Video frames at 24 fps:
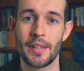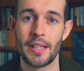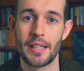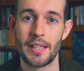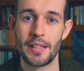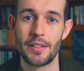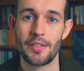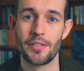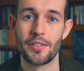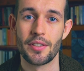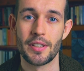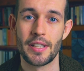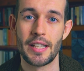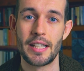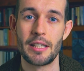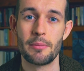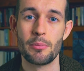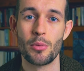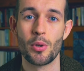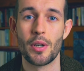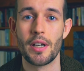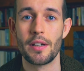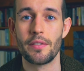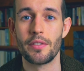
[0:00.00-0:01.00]
It's to gain
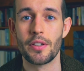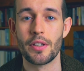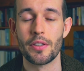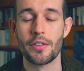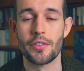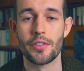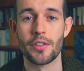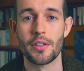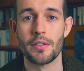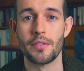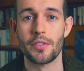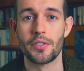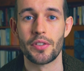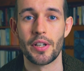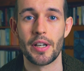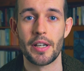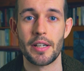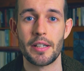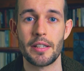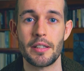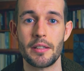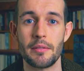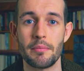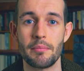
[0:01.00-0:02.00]
more evidence over
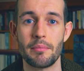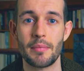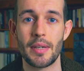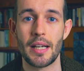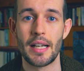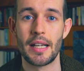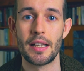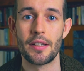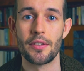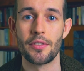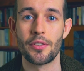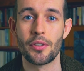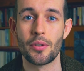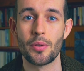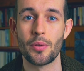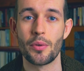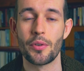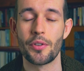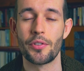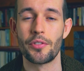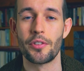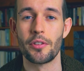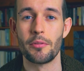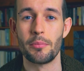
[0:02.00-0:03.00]
time and to
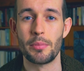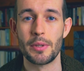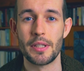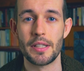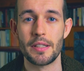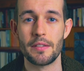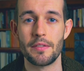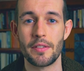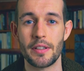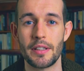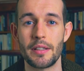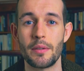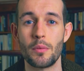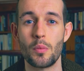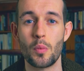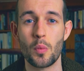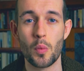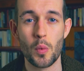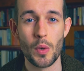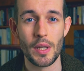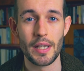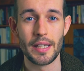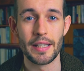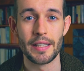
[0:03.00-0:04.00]
also be very
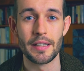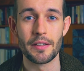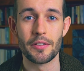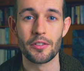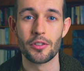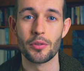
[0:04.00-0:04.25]
willing